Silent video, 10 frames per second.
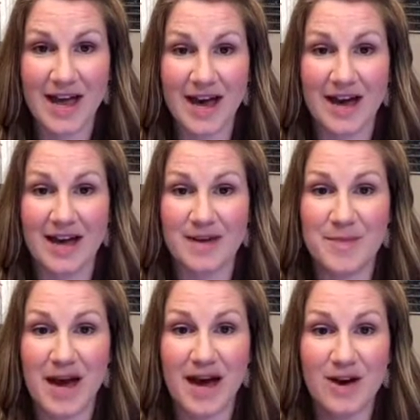
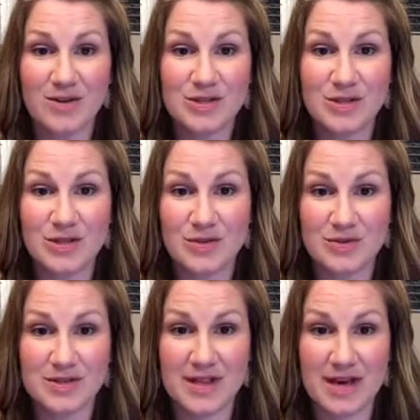how to
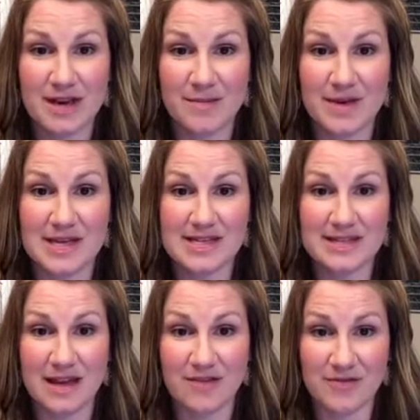use them
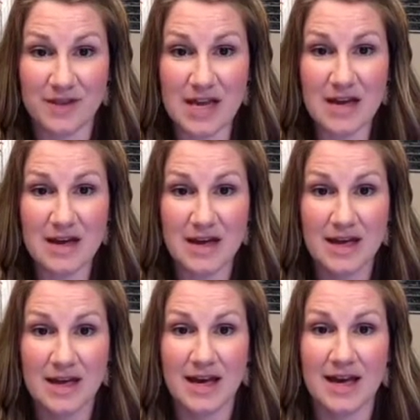safely,
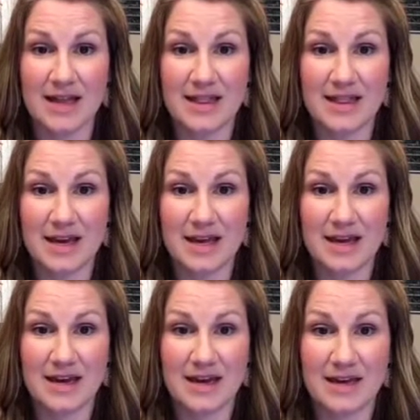and
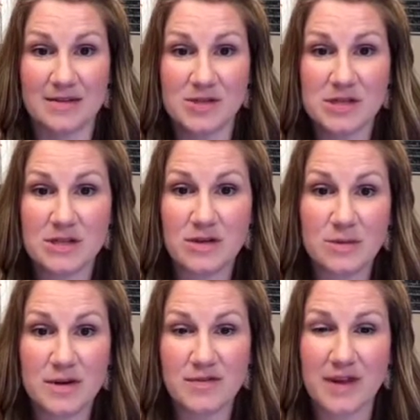then just a little
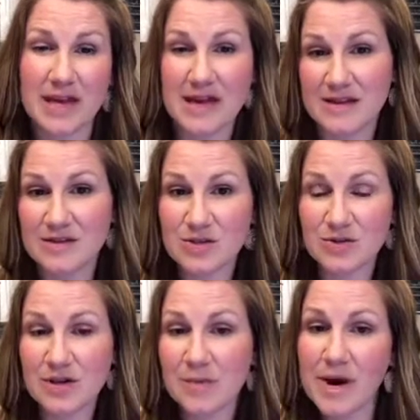bit of like
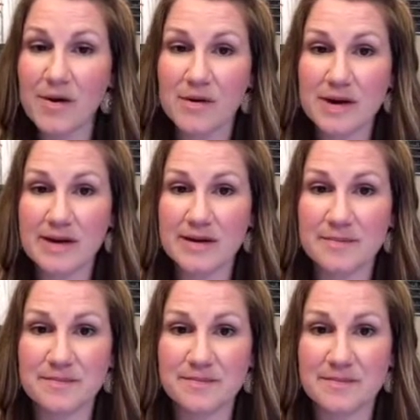history about
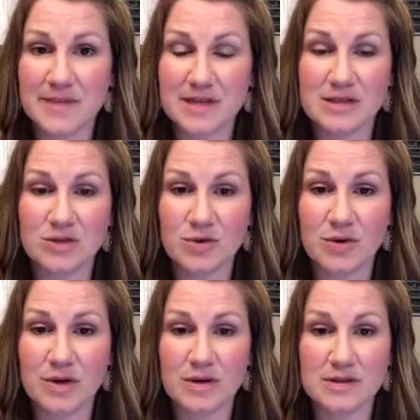essential
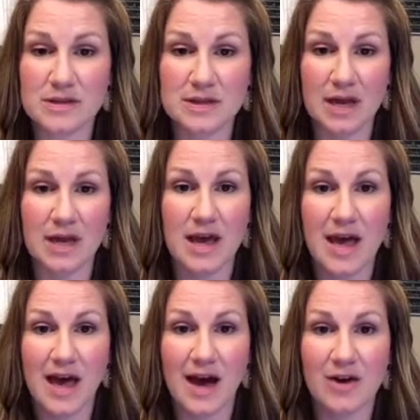oils and like
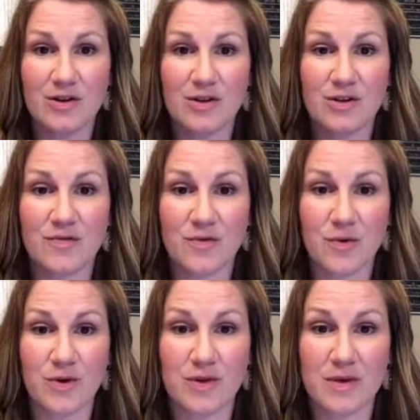how to look
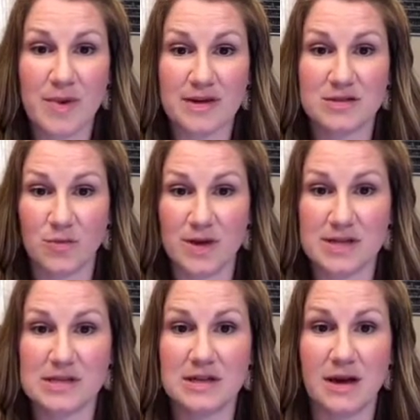for the best
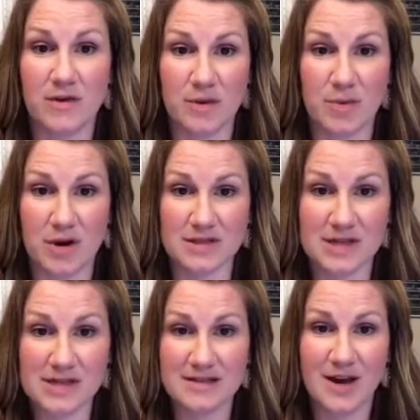ones and how they're
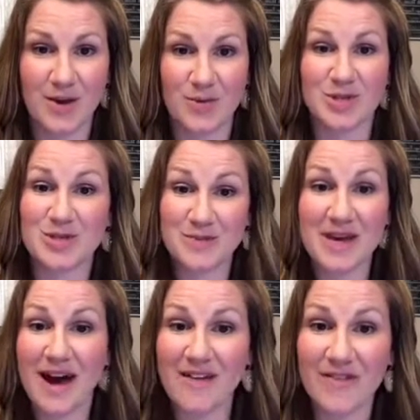processed, which to
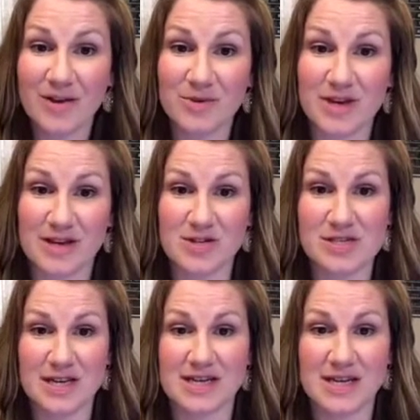me I find really
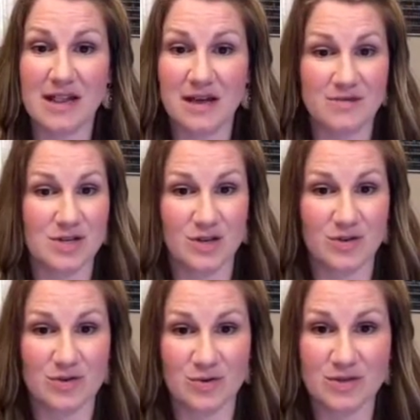interesting because I love to know
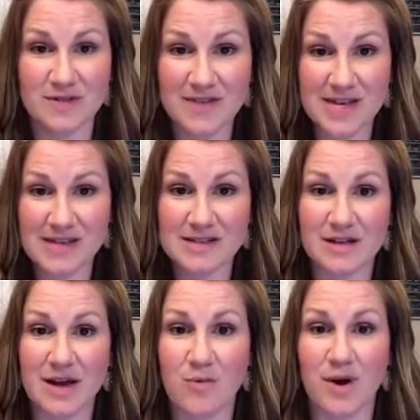the source of things
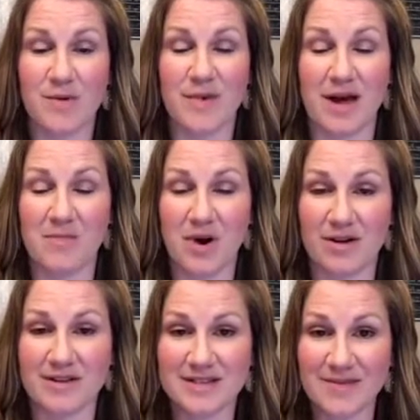and where my
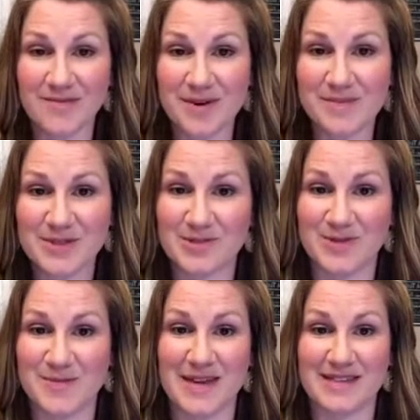products come from. So
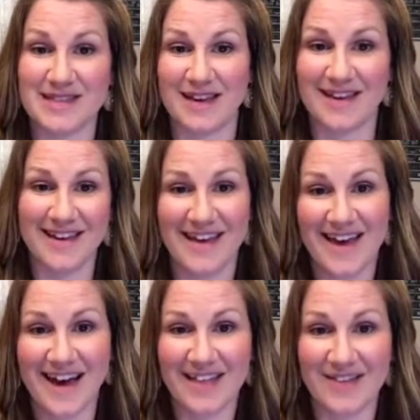to me it's like
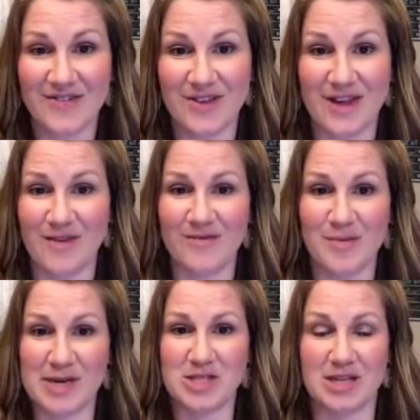I love all that
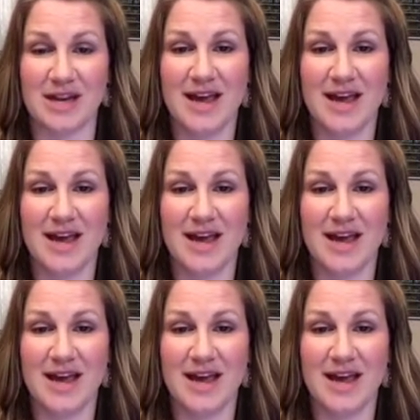information.